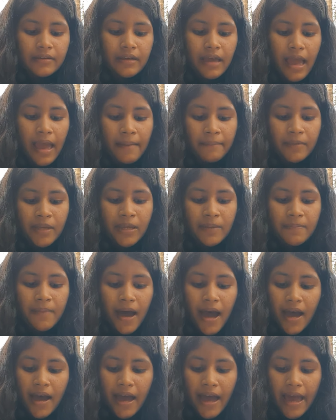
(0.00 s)

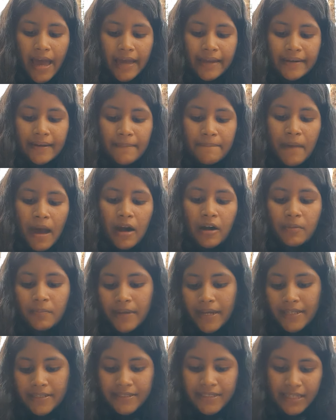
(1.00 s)
amoeba and
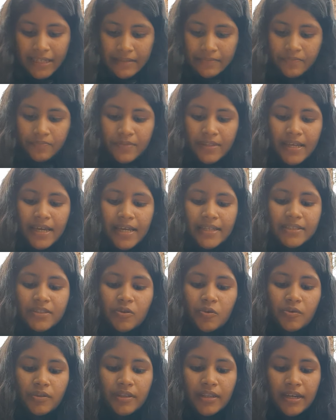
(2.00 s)
paramecium.
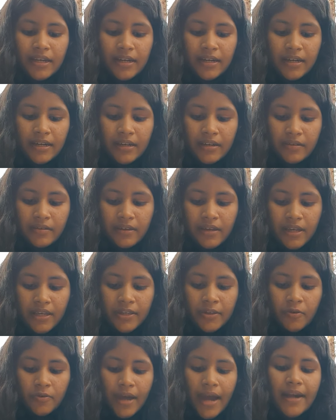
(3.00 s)
So
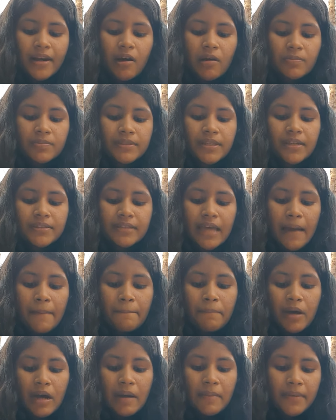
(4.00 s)
you can observe some
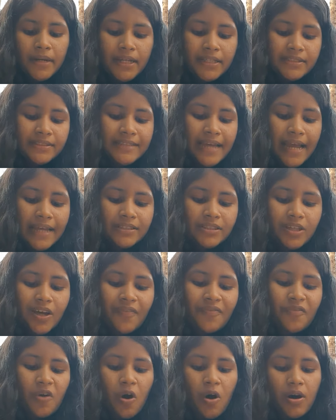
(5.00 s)
permanent sites
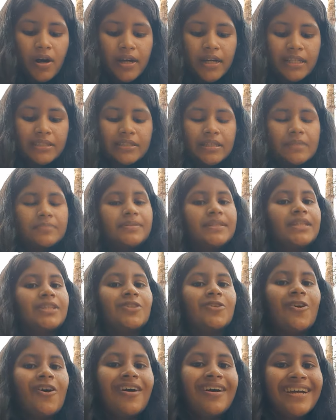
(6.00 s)
of organisms
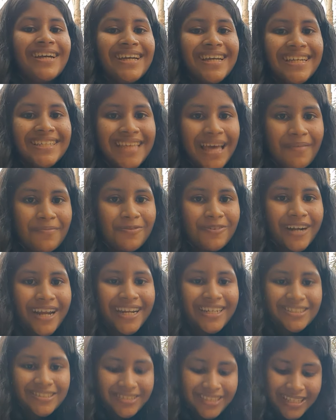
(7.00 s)
in your
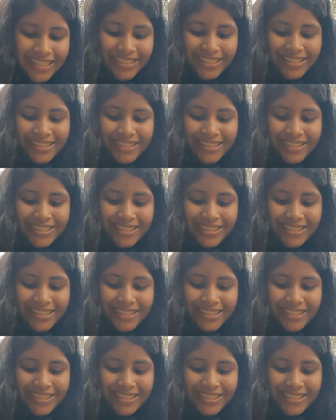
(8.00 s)
laboratory.